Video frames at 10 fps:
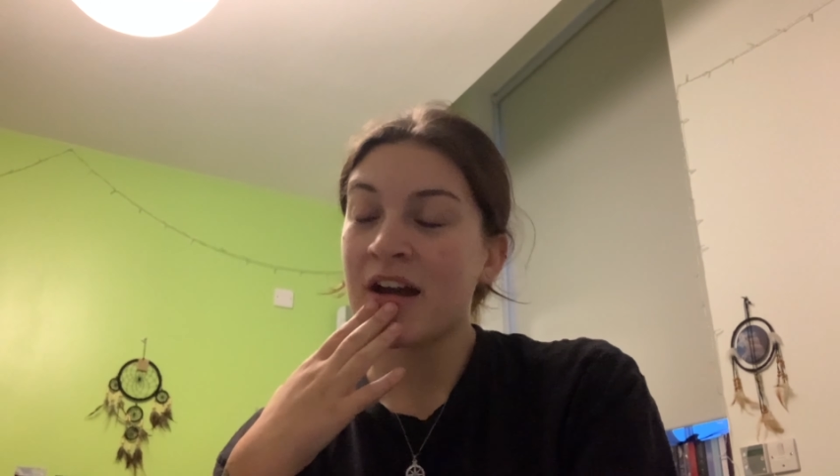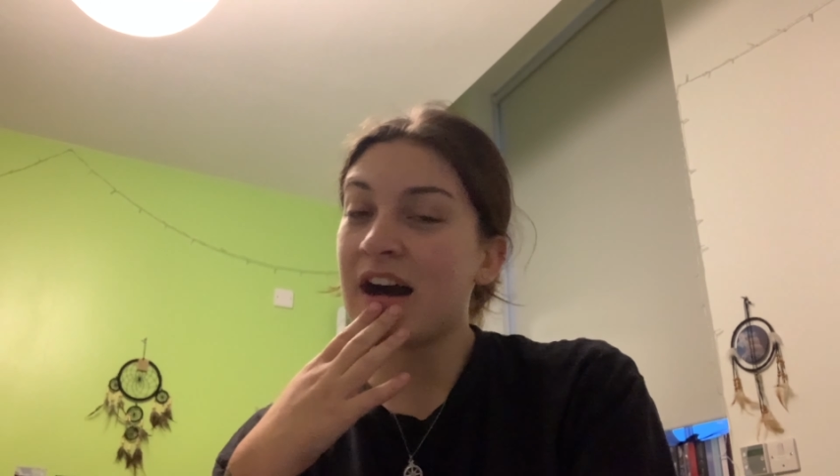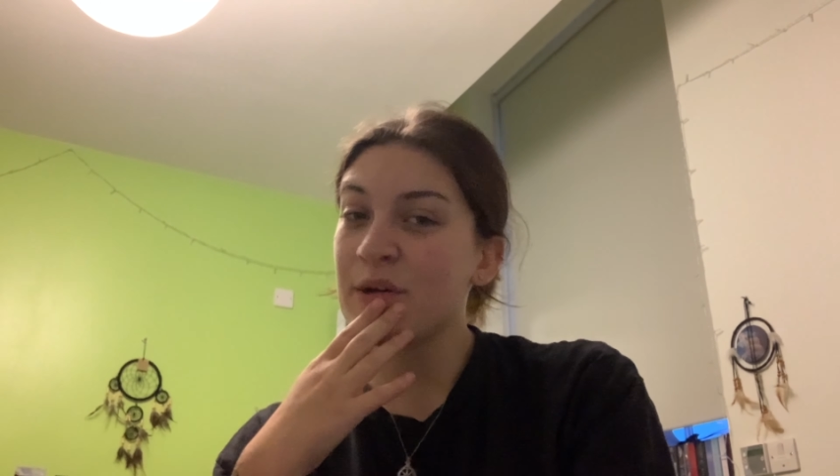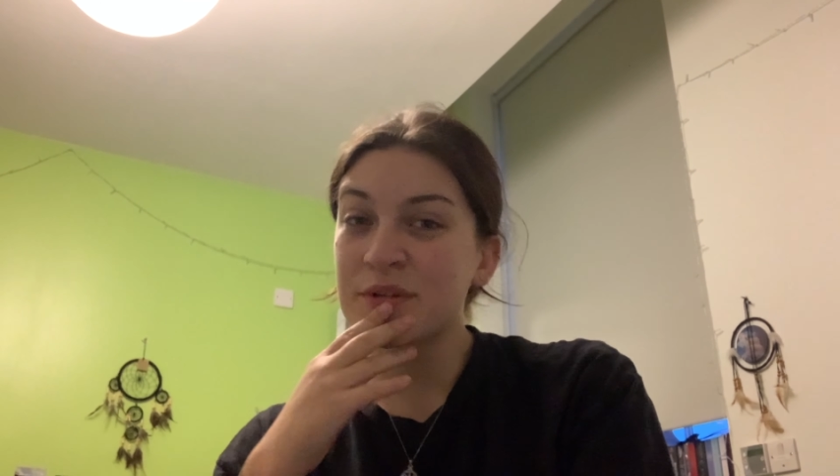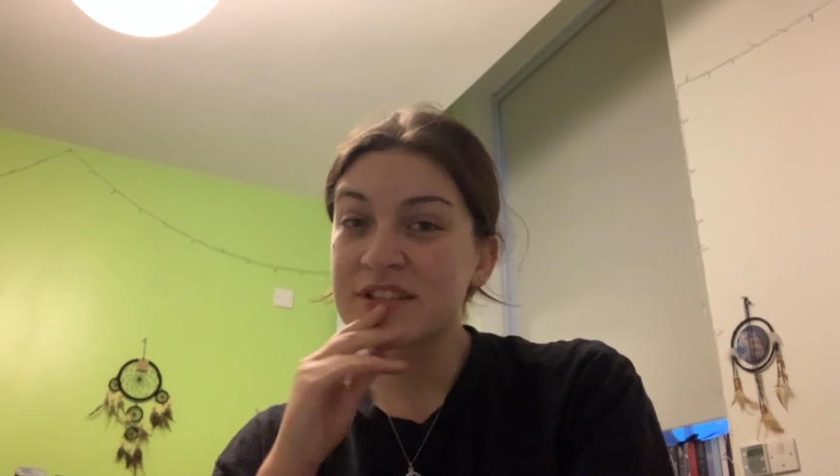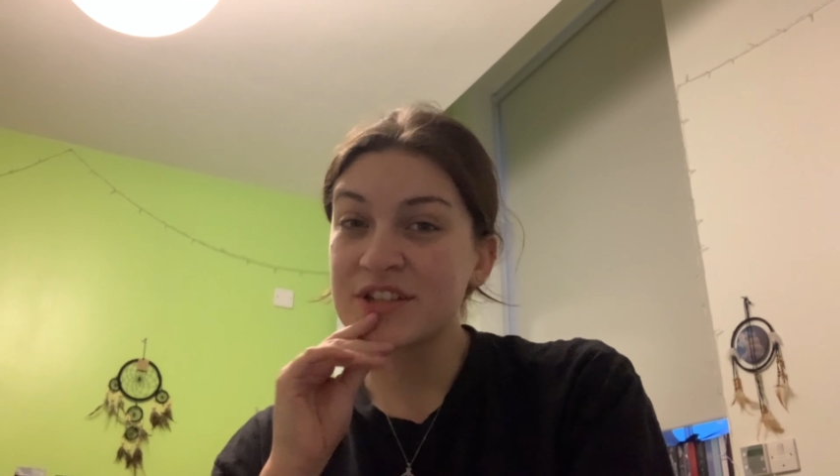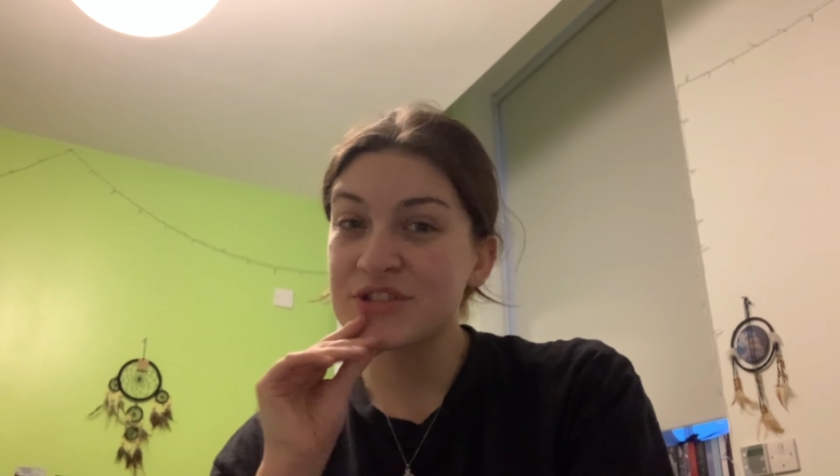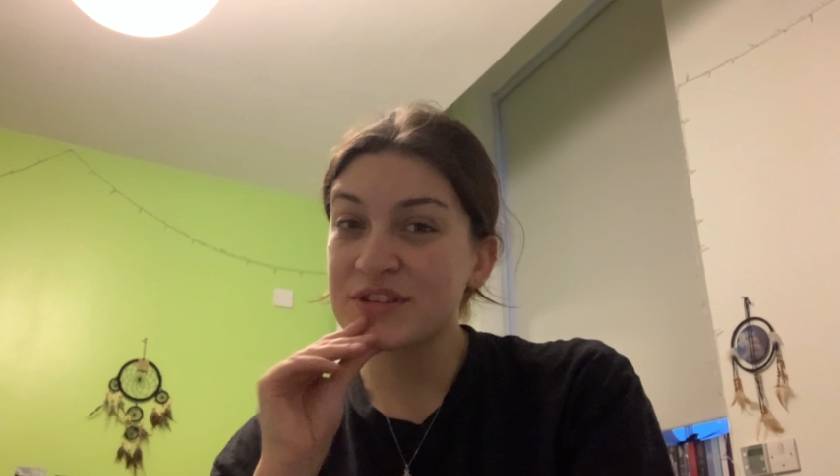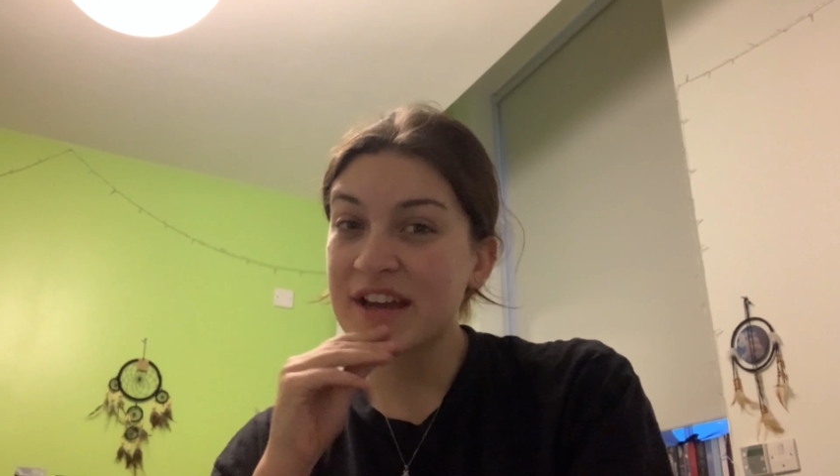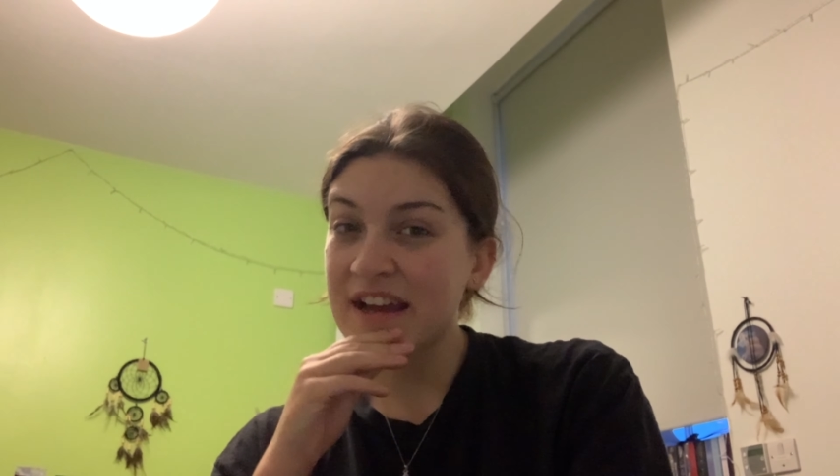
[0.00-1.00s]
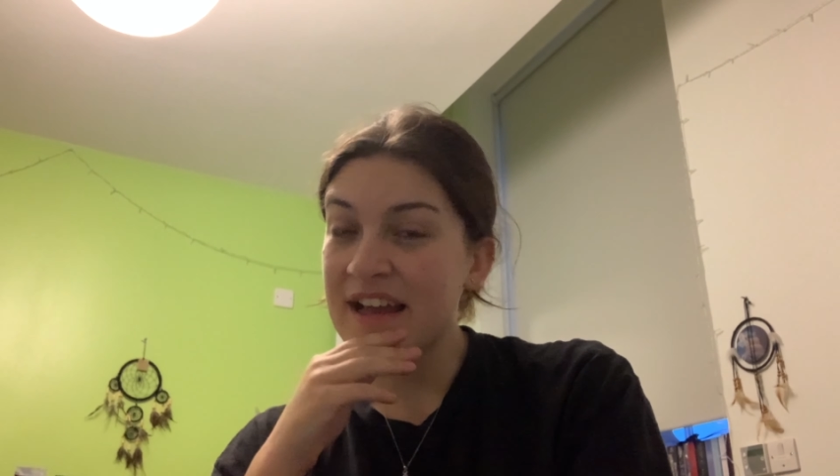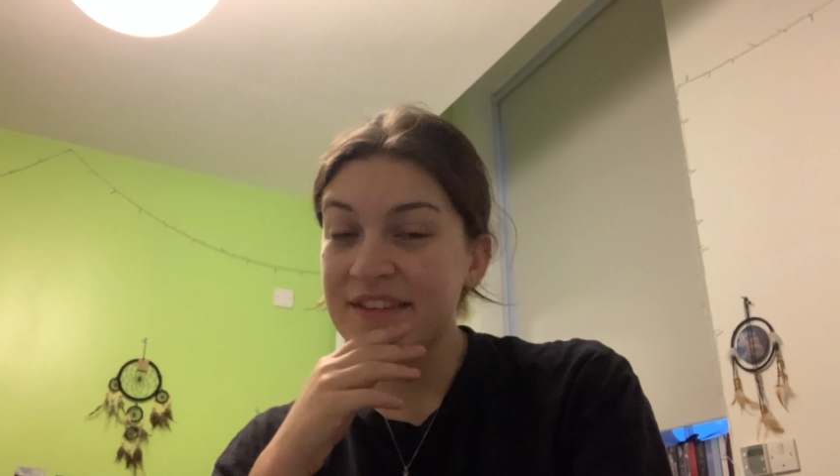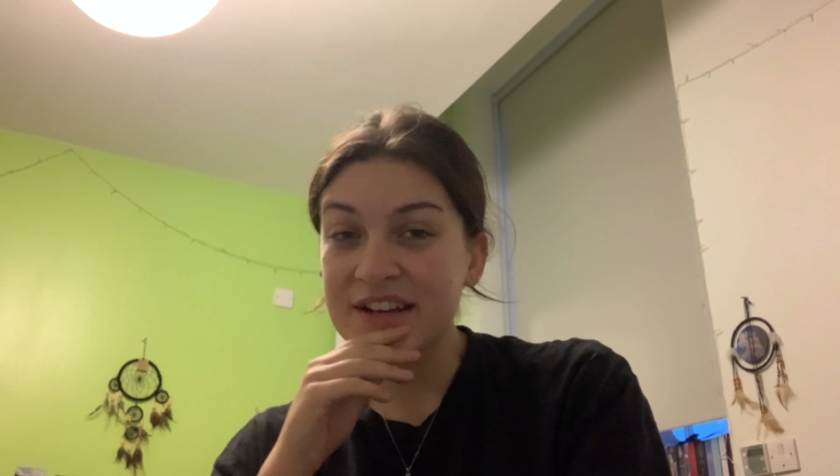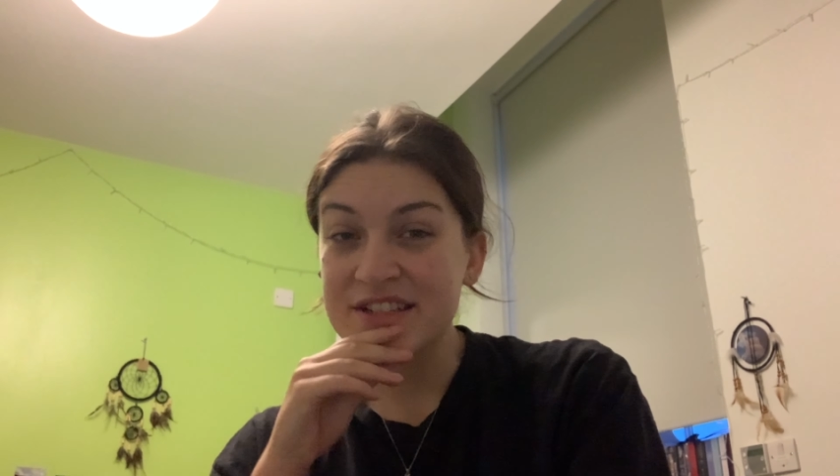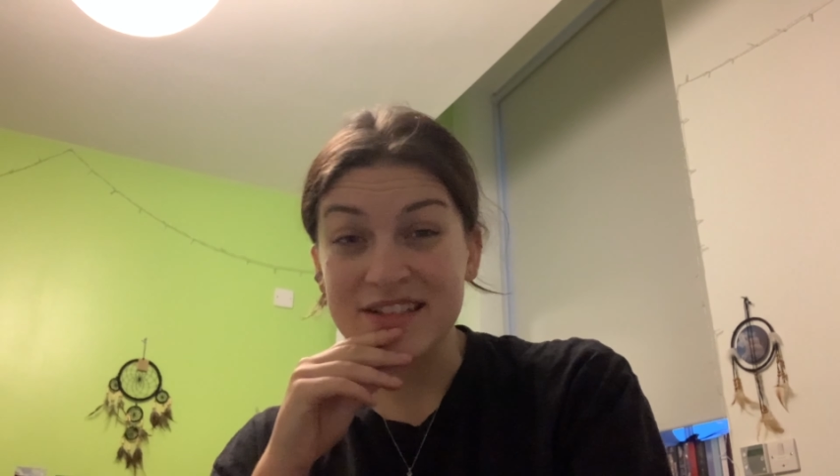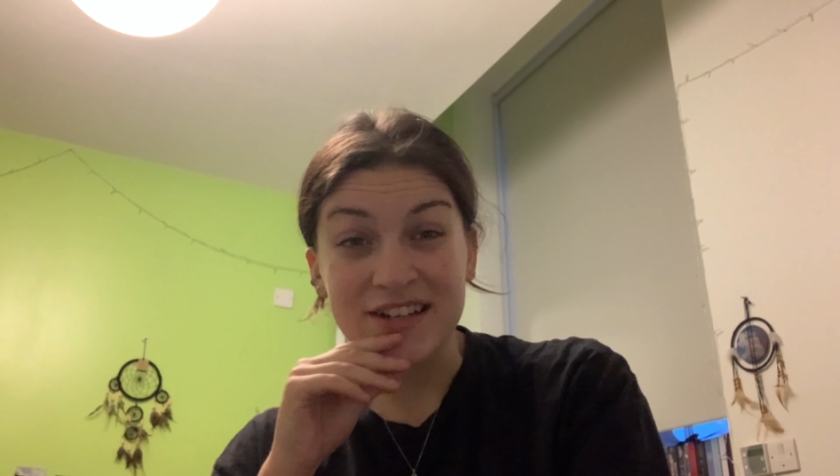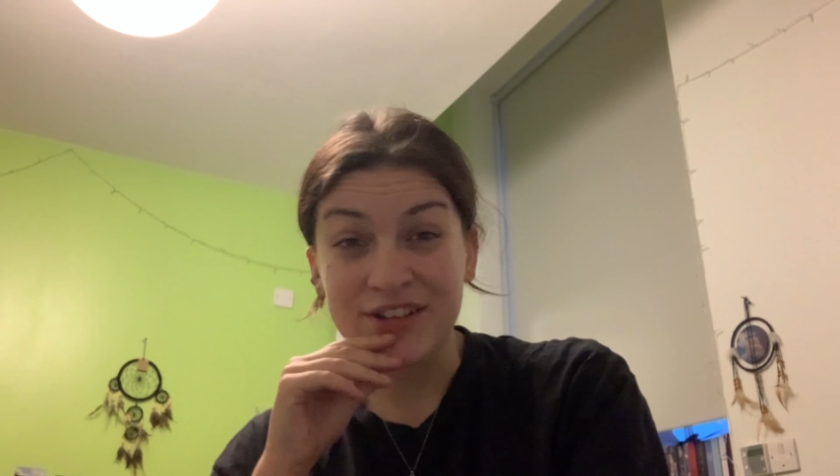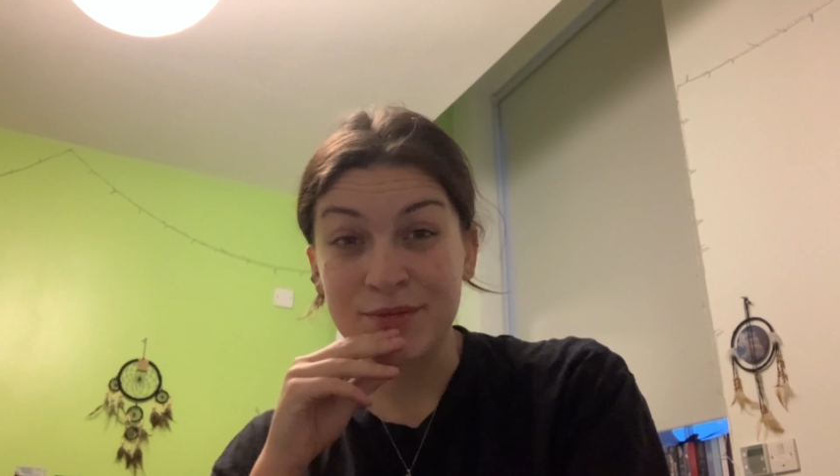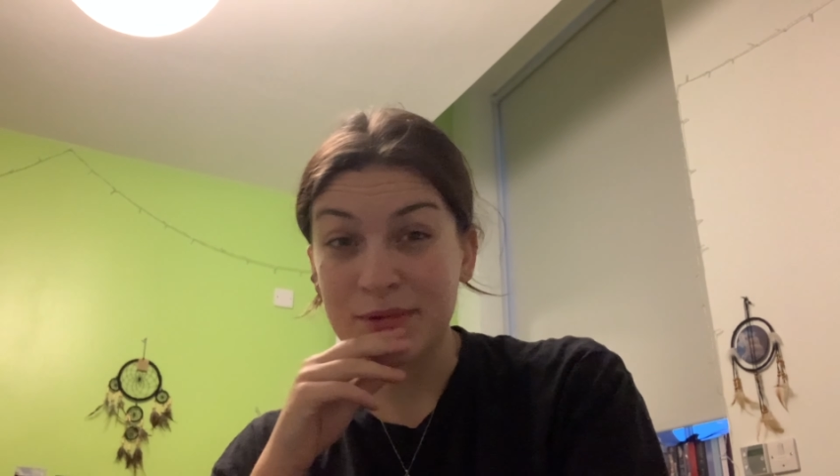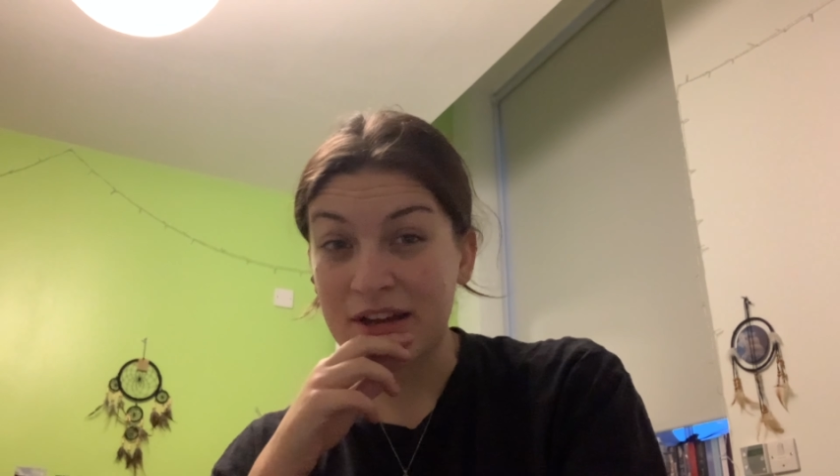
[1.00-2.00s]
I was going to do that, and then I decided I
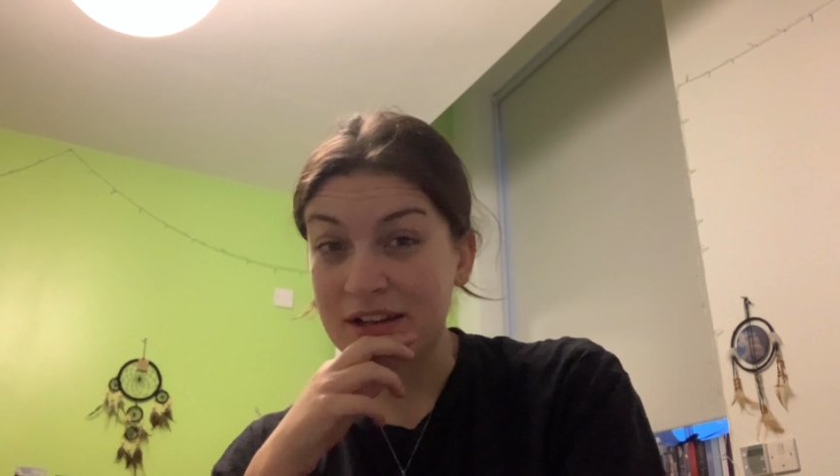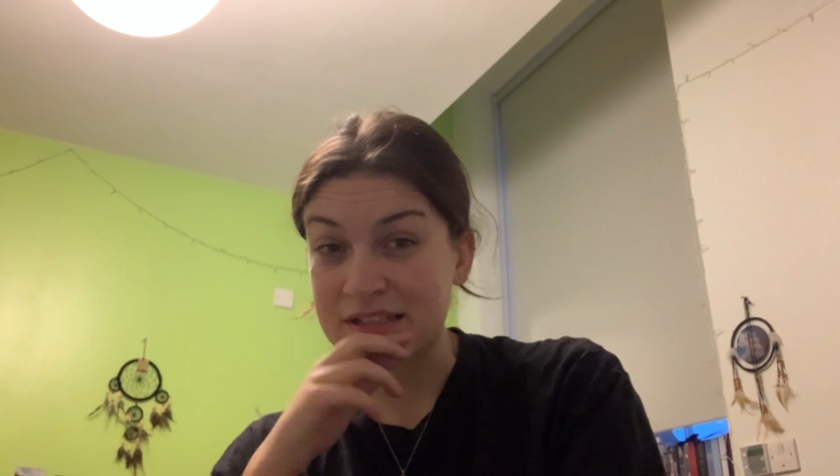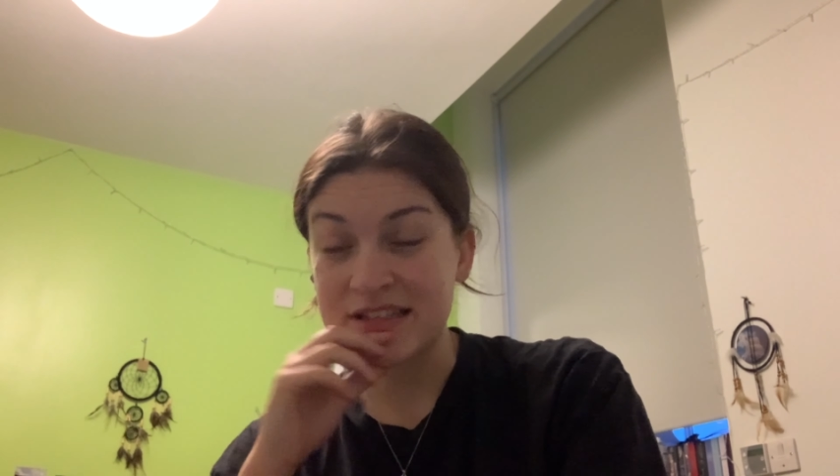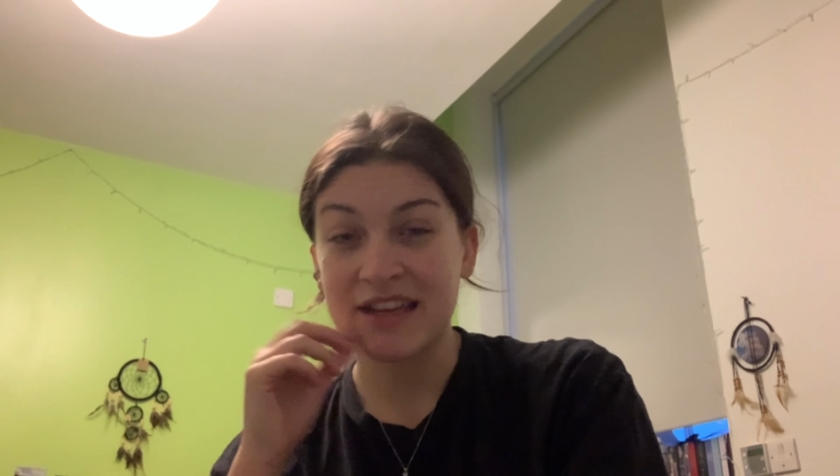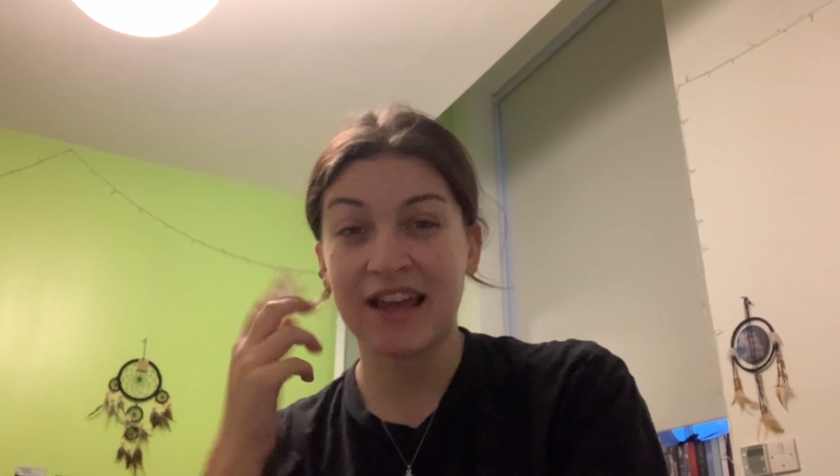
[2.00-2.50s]
couldn't be asked,